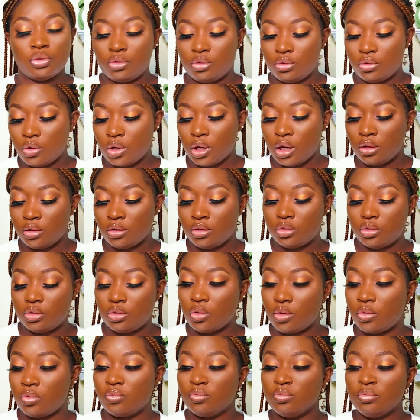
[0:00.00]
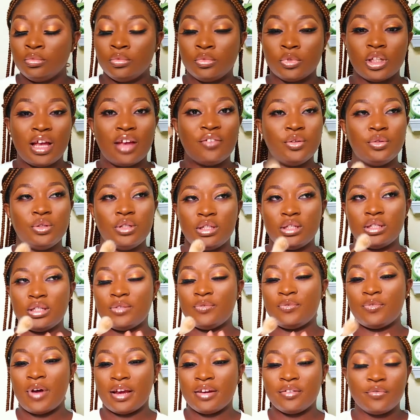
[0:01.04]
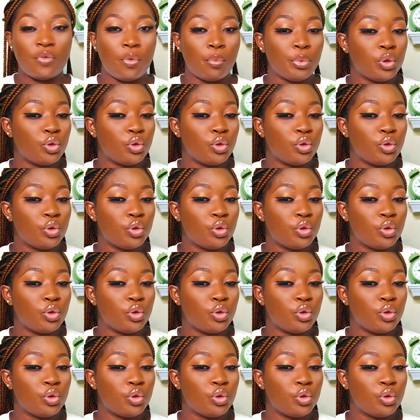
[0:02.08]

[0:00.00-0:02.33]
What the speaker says: Okay, so I feel this is fine for me.